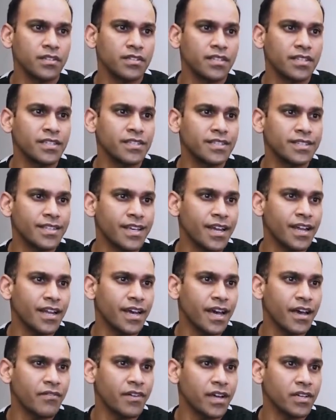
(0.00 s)
Since
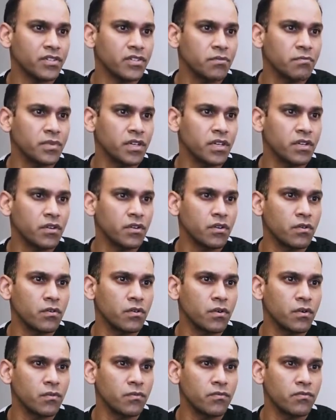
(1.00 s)
then, I've actually been
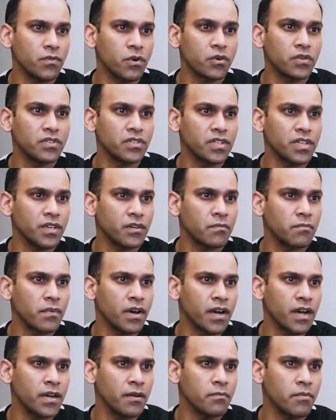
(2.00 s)
focusing
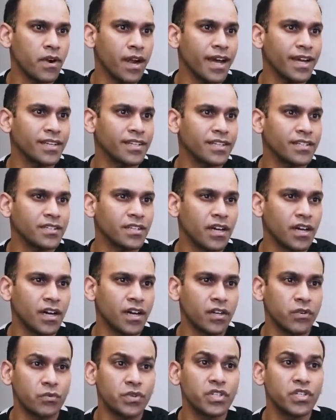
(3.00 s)
my practice
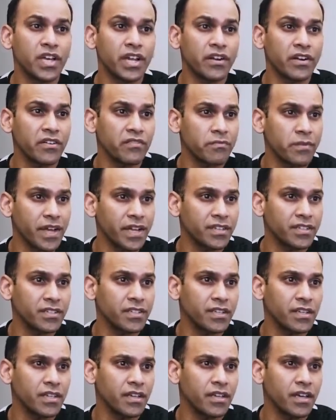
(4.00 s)
on regenerative
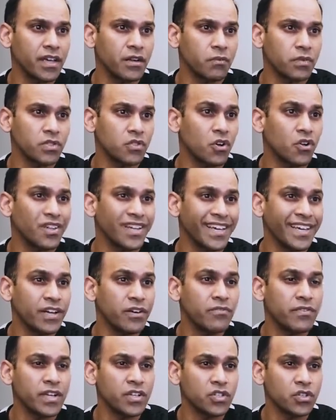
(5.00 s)
medicine and what's called
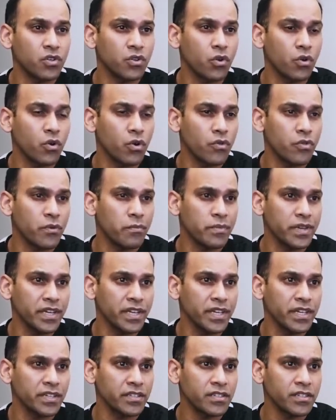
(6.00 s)
interventional
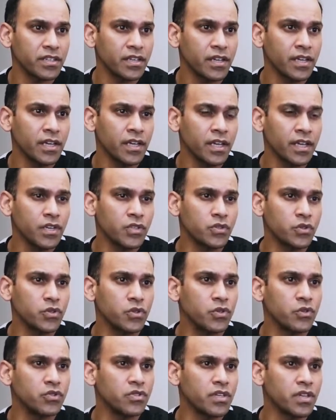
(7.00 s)
orthopedics. So
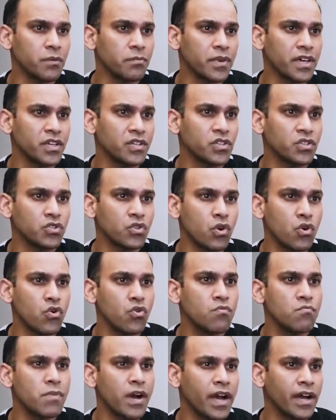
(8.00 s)
using a patient's
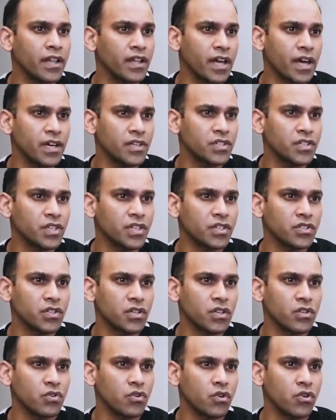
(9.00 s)
own
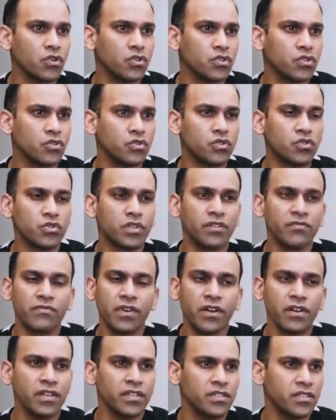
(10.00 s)
biologics in order to treat
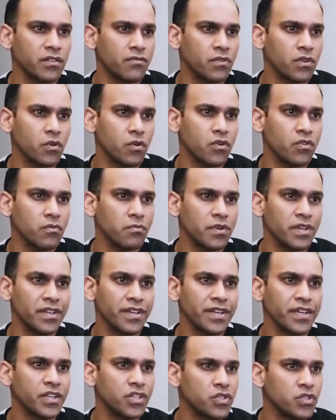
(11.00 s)
various different
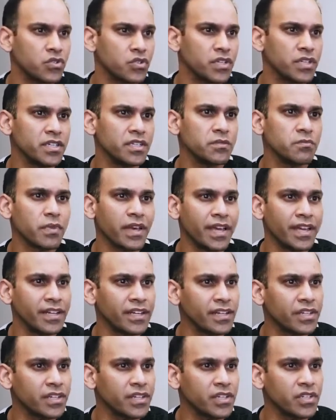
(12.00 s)
orthopedic injuries,
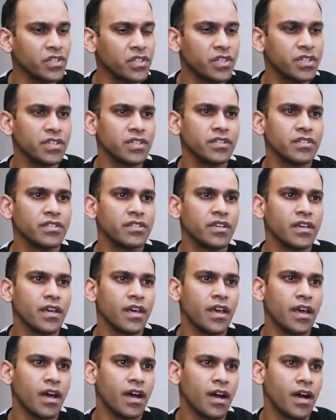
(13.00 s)
pain conditions,
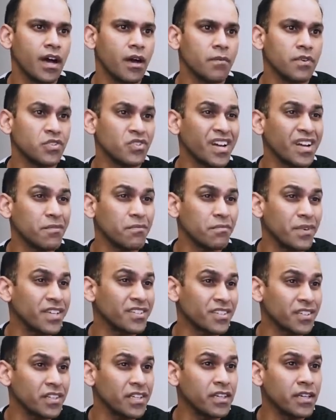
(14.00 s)
and trying to
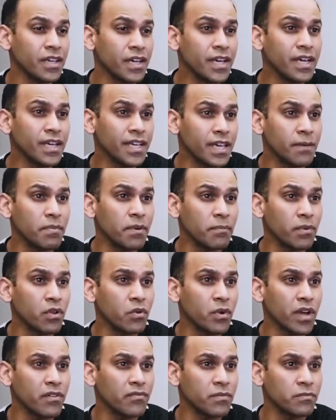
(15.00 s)
basically keep
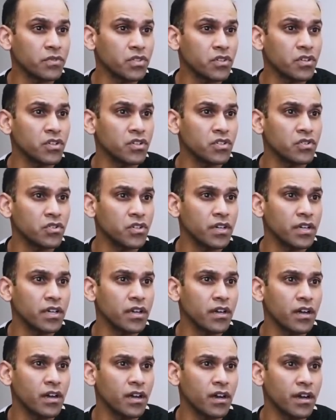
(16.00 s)
people away from surgery